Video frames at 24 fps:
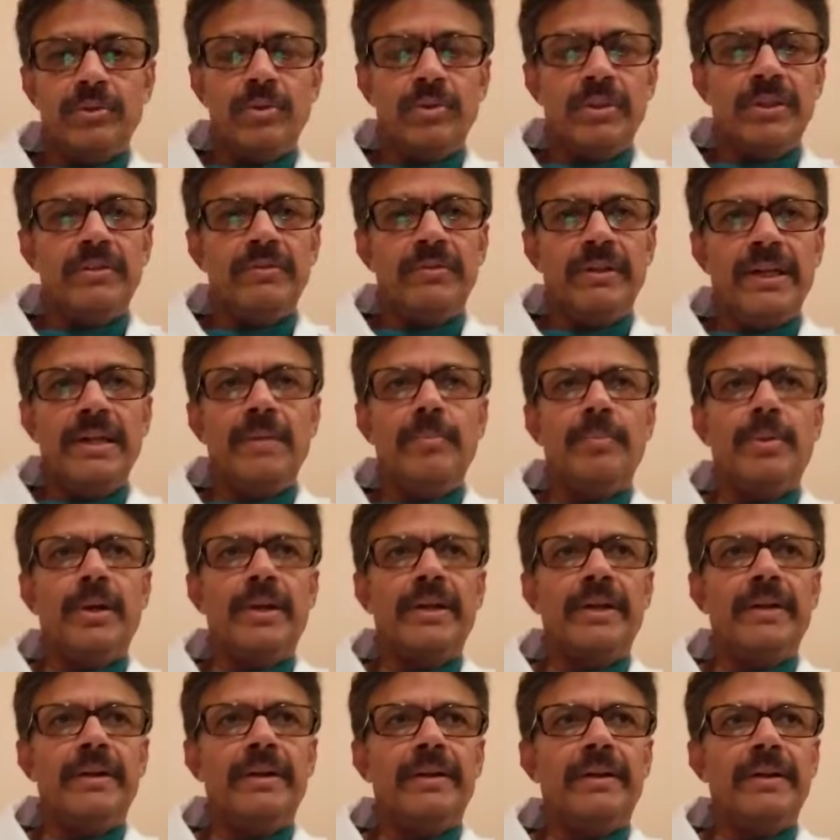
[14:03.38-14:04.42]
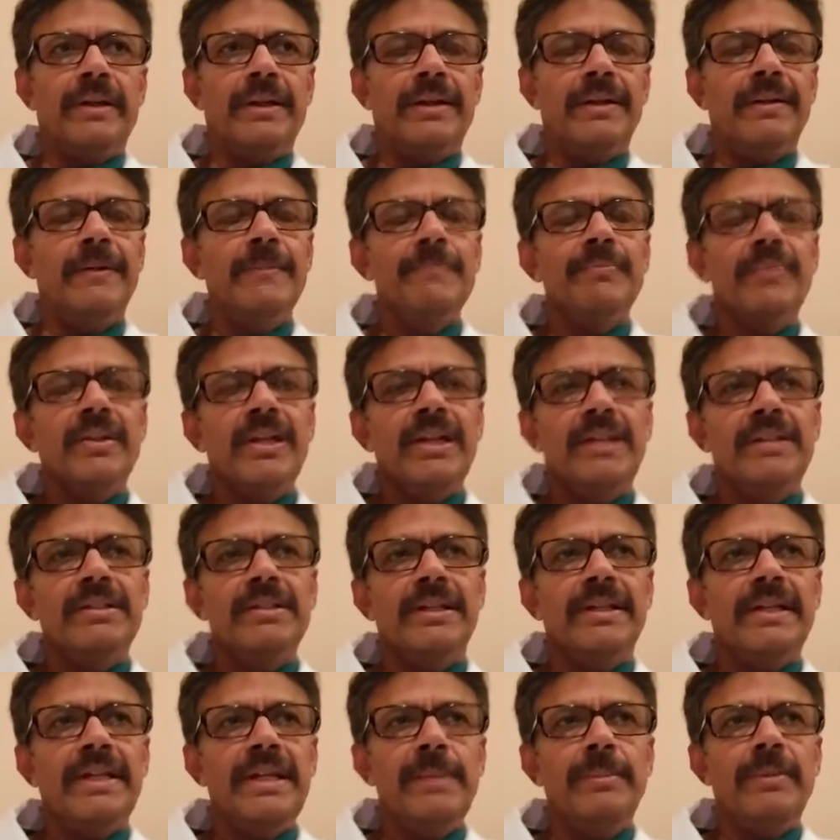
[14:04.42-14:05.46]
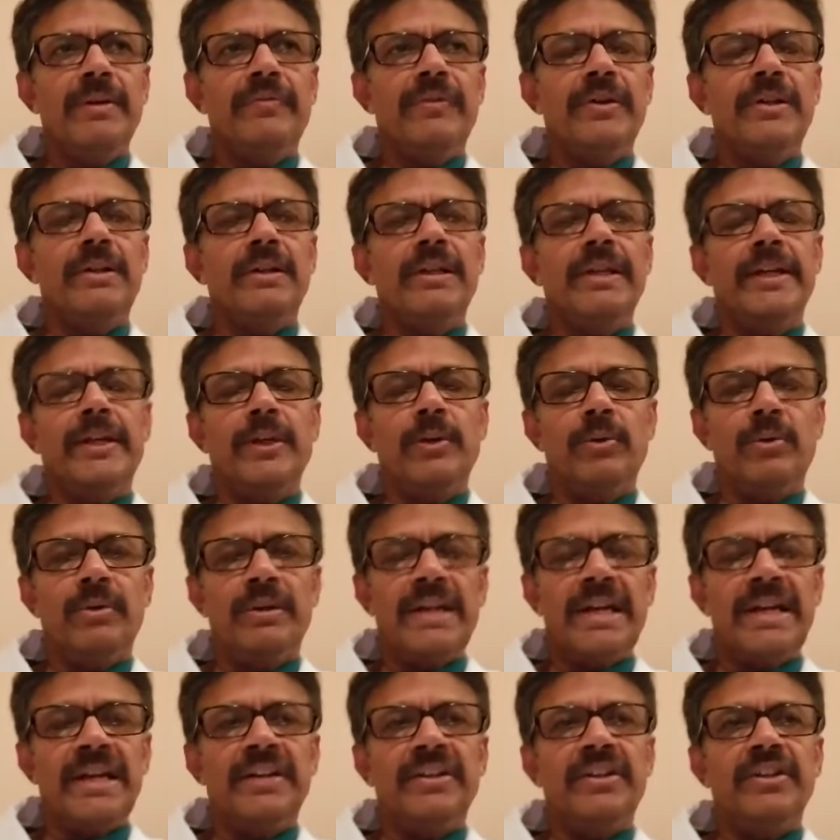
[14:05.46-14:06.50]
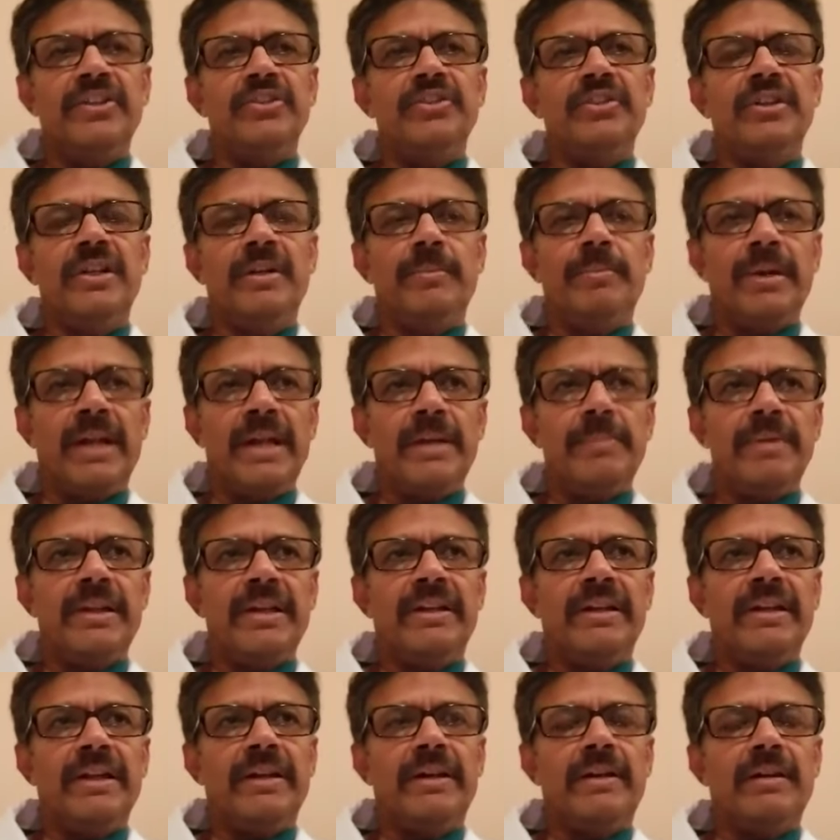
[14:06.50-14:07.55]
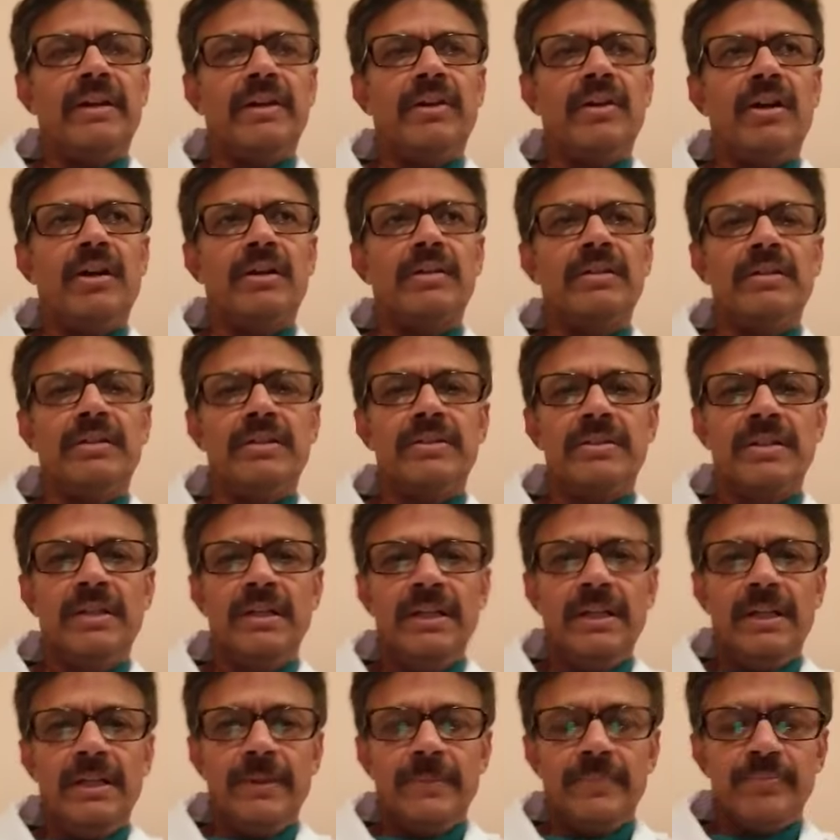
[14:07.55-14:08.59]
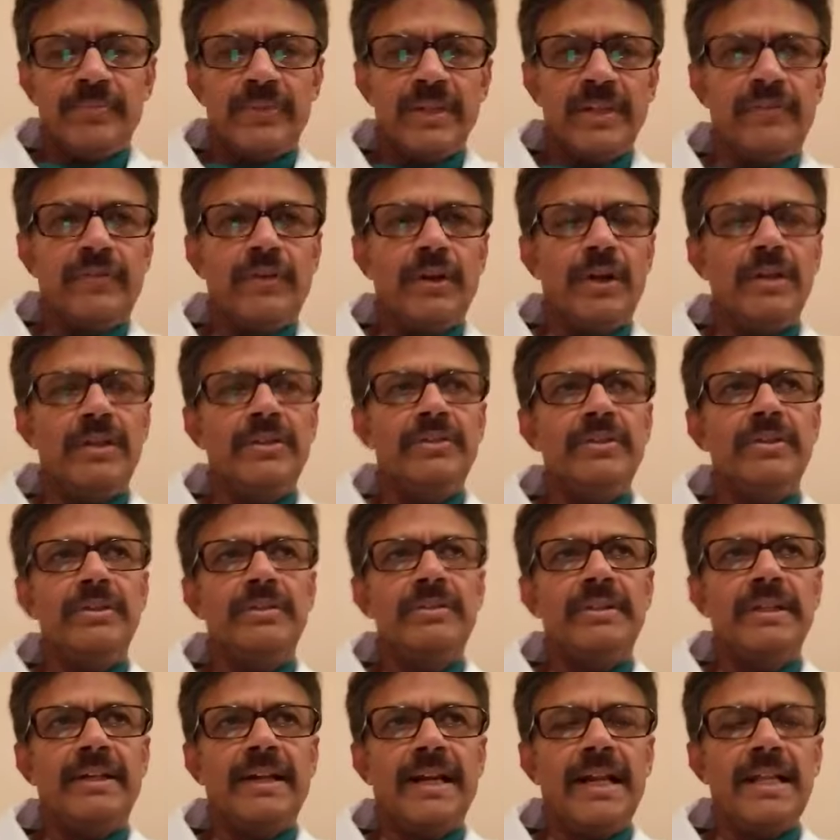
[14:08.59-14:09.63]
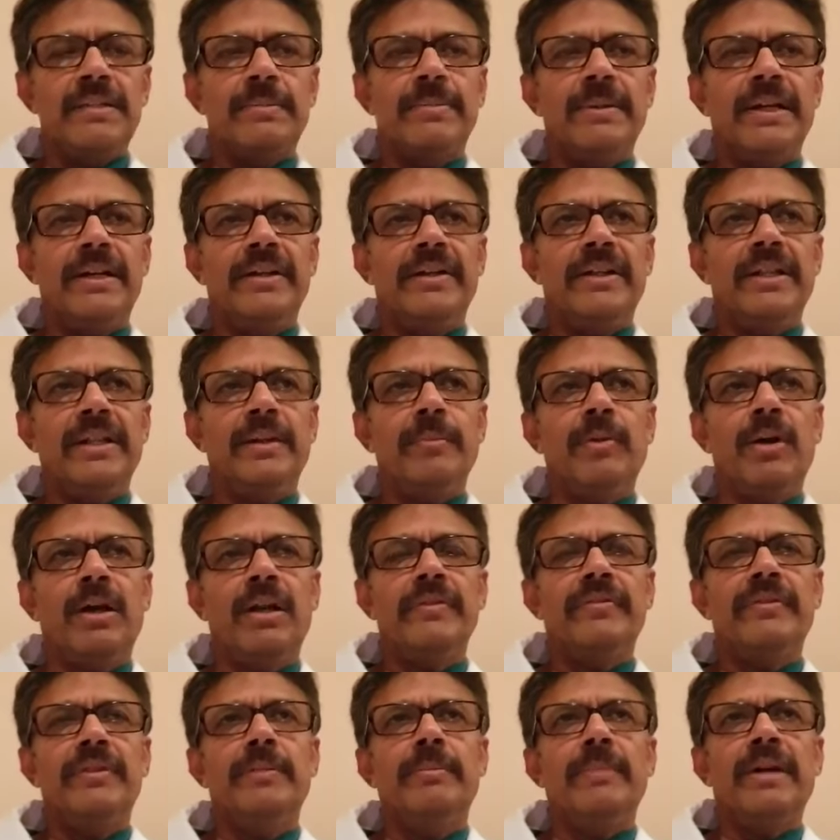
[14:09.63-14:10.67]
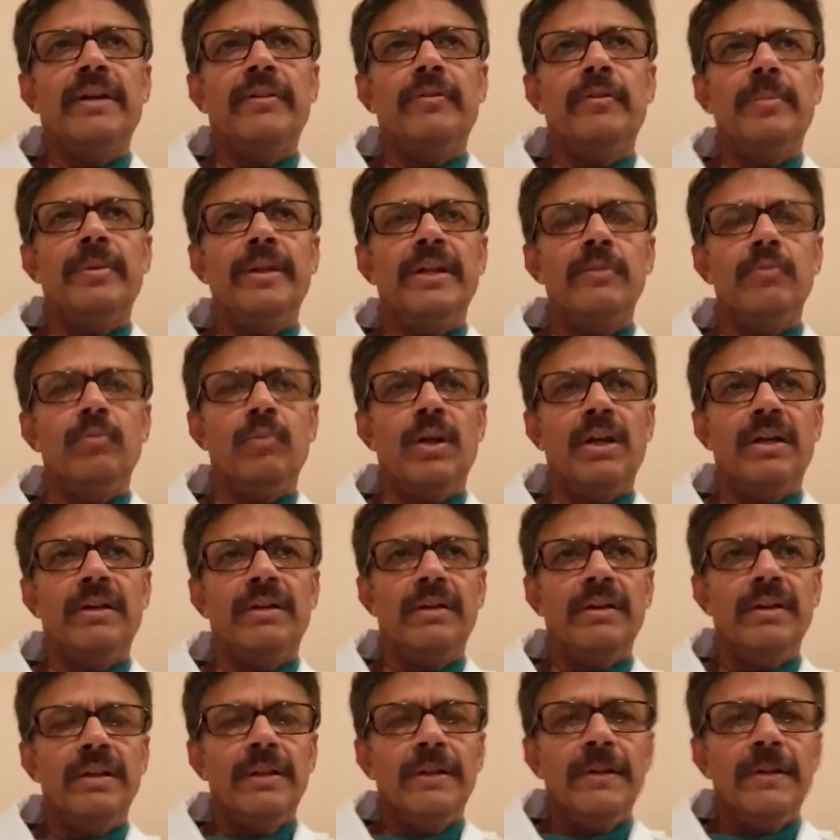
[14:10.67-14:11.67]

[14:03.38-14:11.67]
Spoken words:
So it's very important. It's a team effort, dietitian, primary care doctors, nephrologists, the transplant team. All of them have to be involved